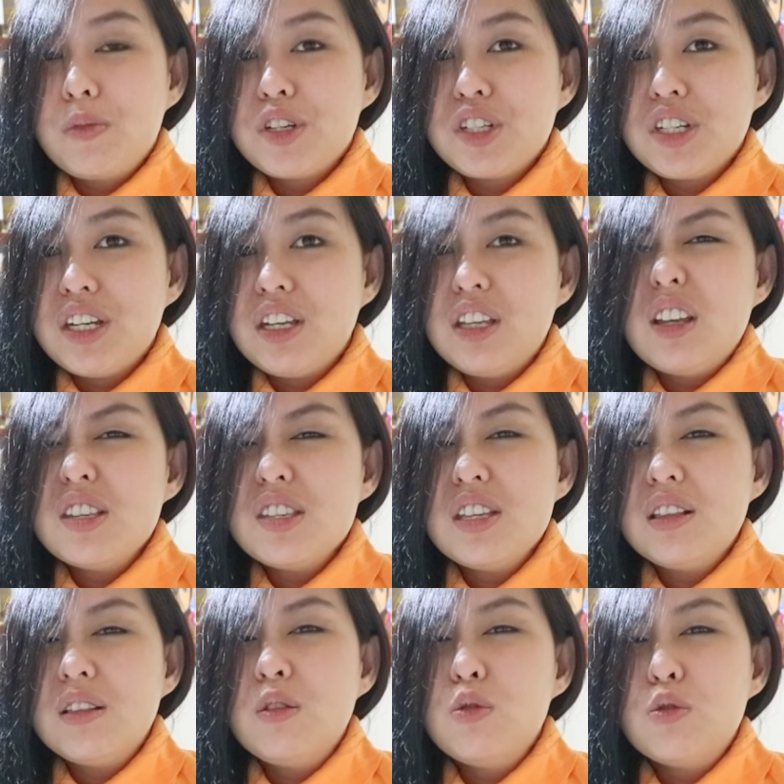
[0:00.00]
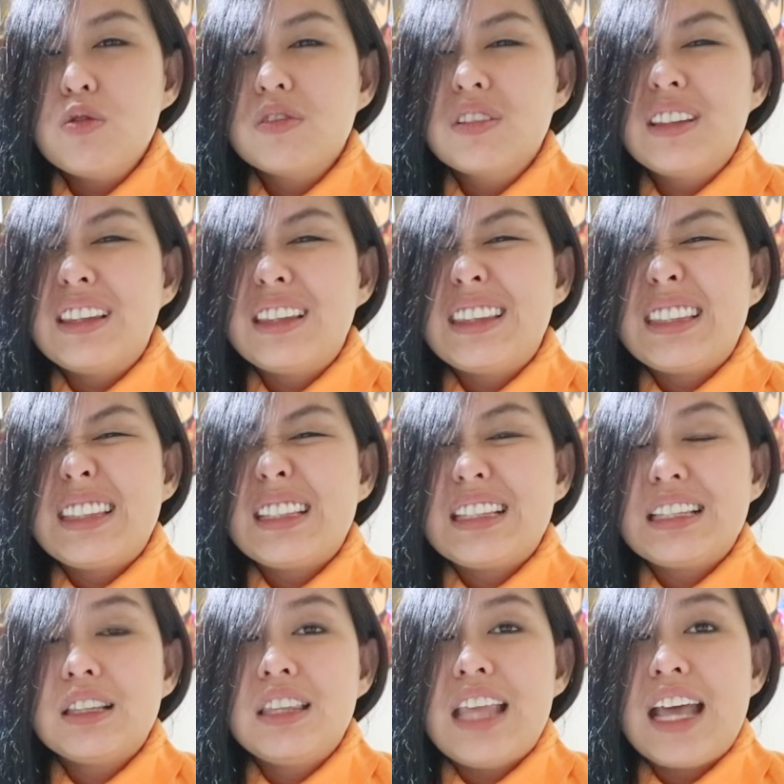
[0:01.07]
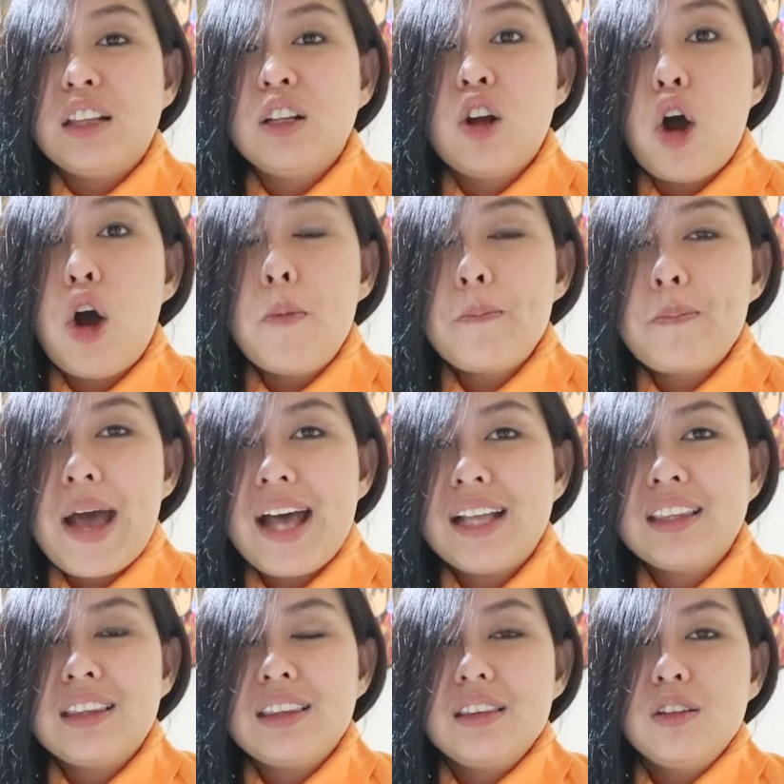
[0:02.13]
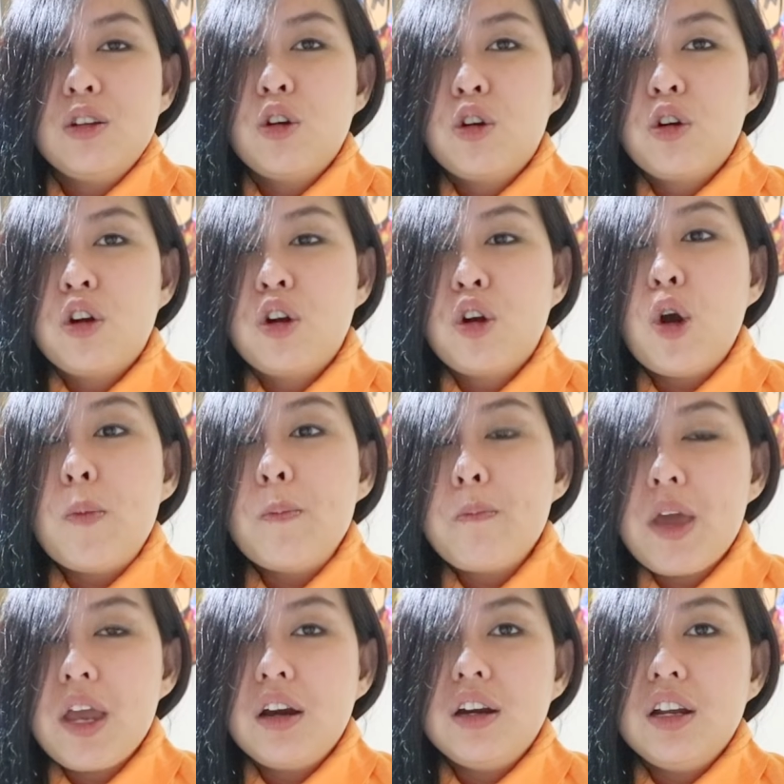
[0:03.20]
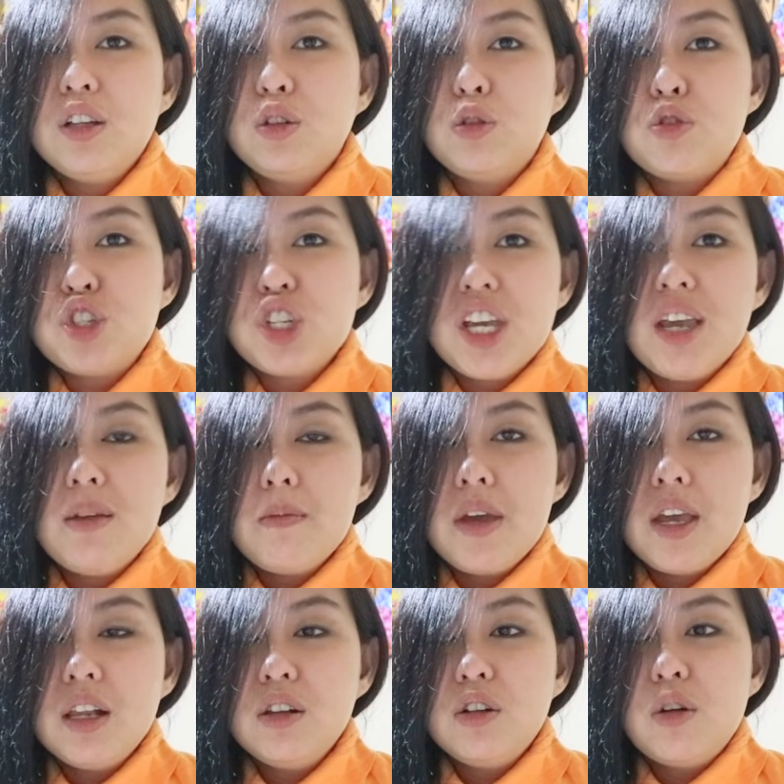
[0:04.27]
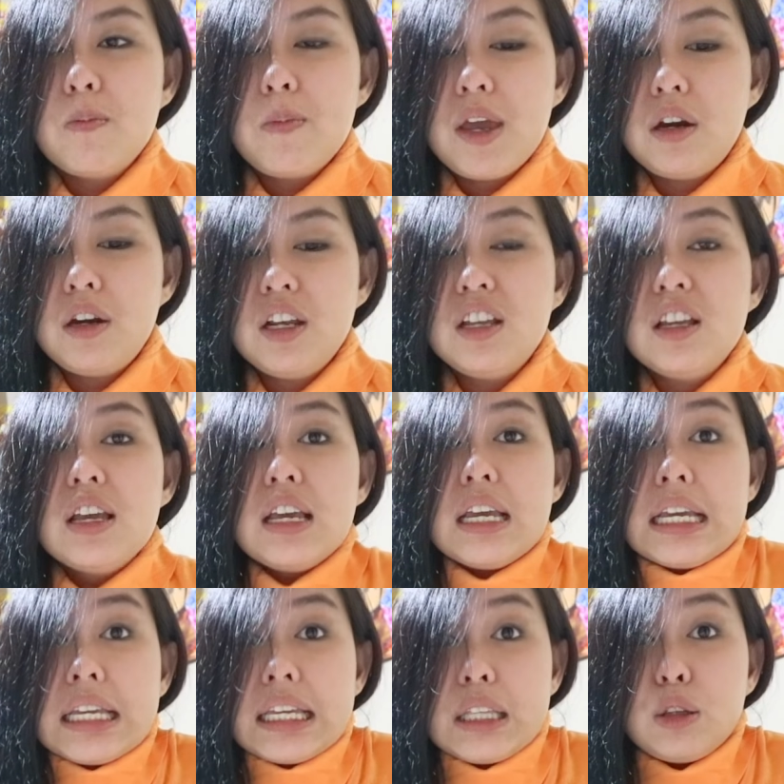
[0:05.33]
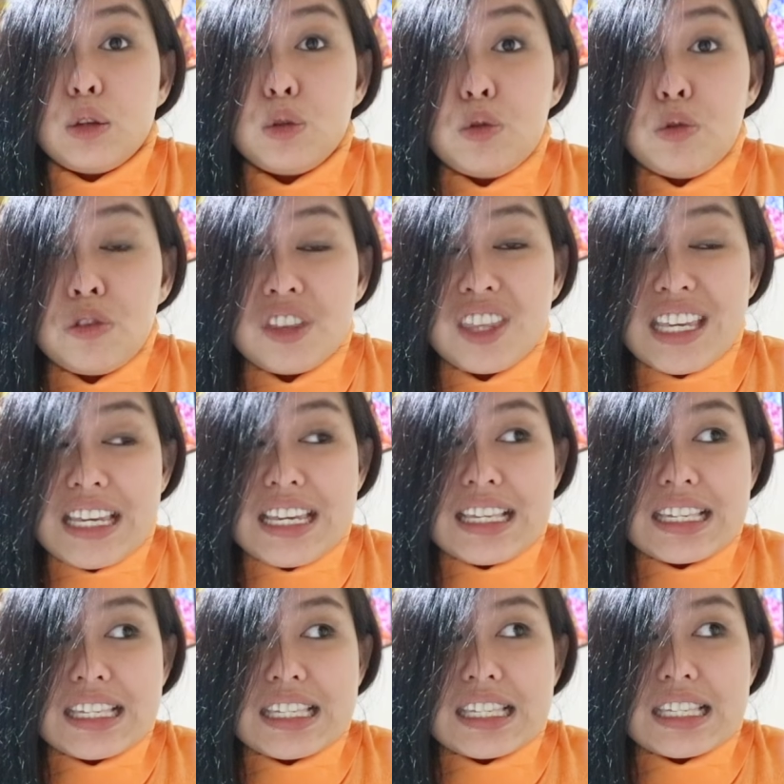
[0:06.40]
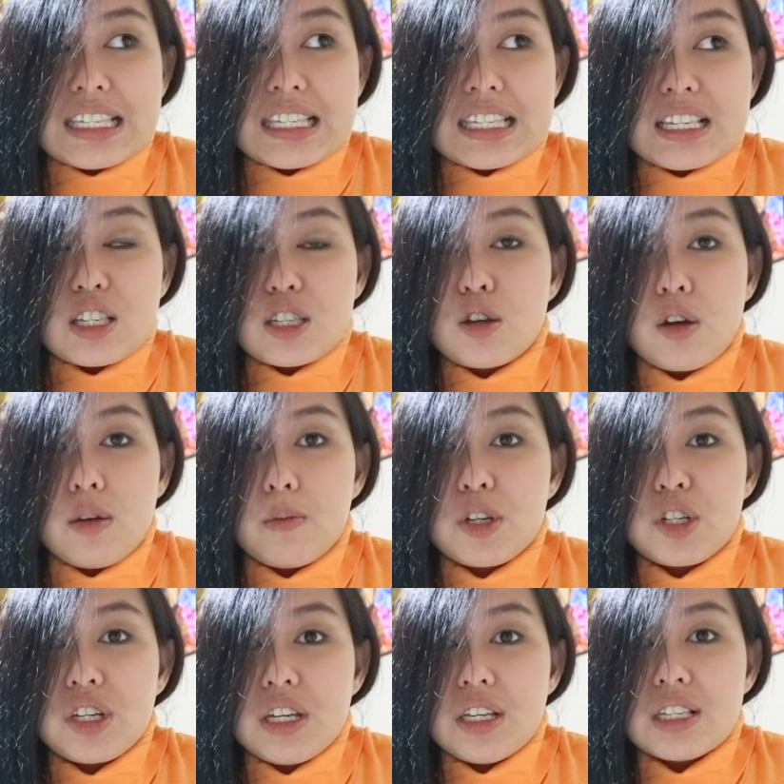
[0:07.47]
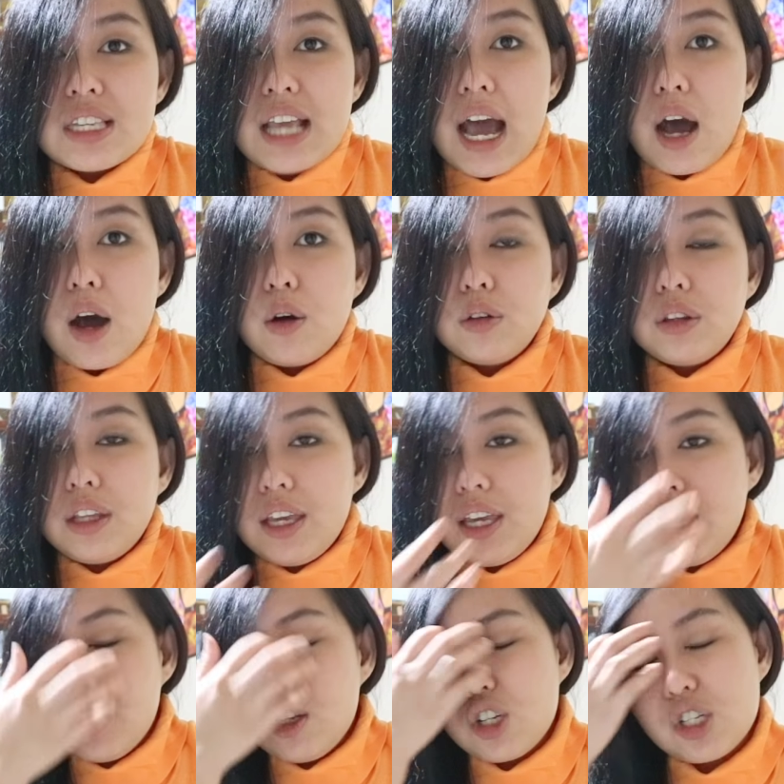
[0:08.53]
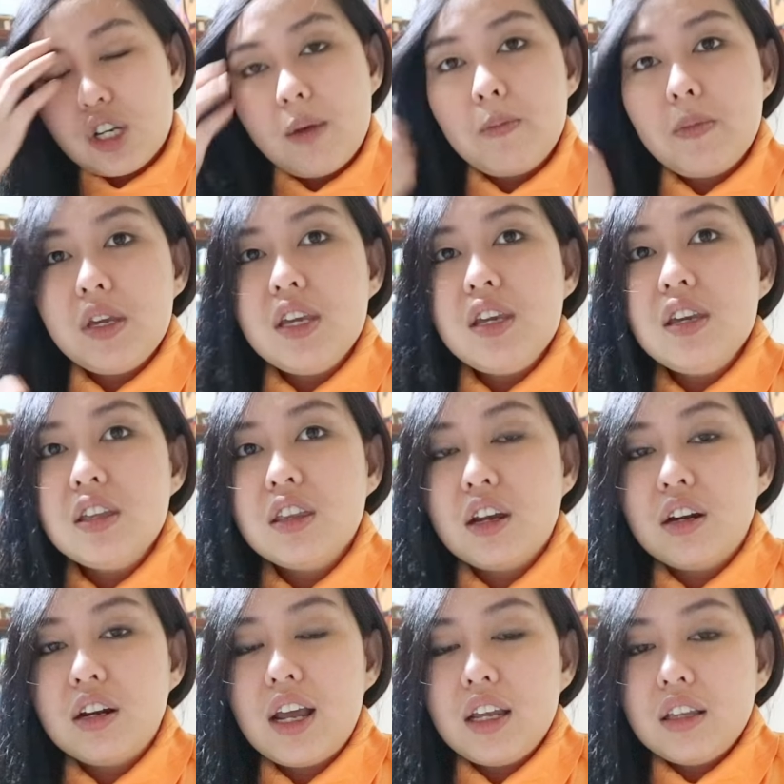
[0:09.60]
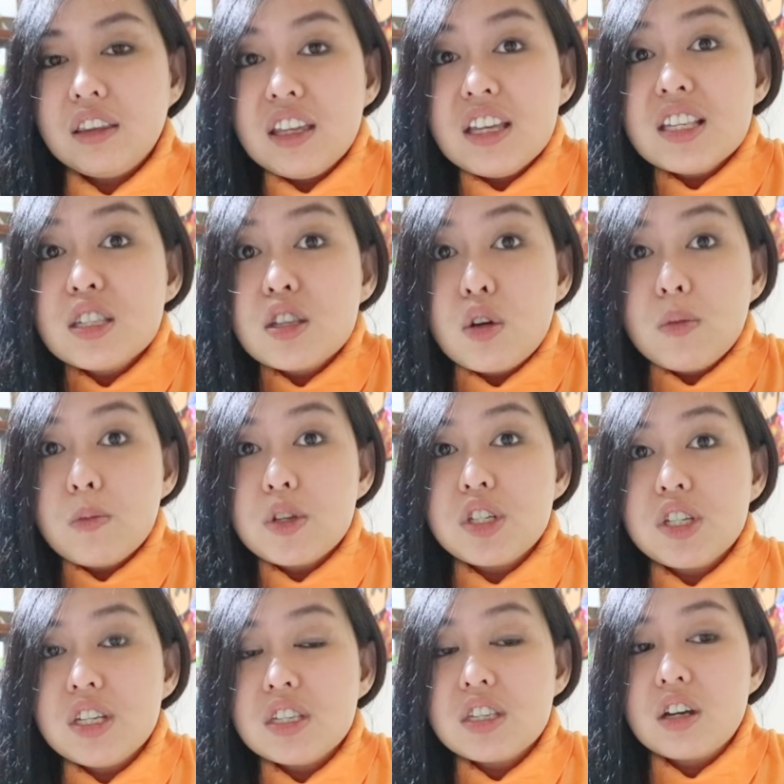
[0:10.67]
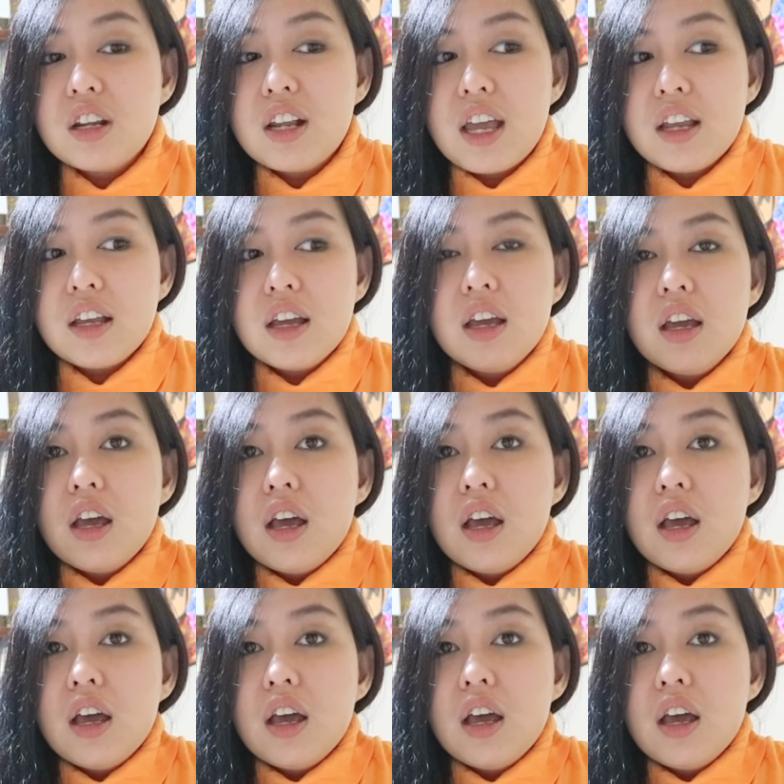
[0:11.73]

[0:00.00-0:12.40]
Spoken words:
machine. It doesn't look that compact comparing to JML, comparing to these sewing machines out in Shopee. They're like, these sewing machines are like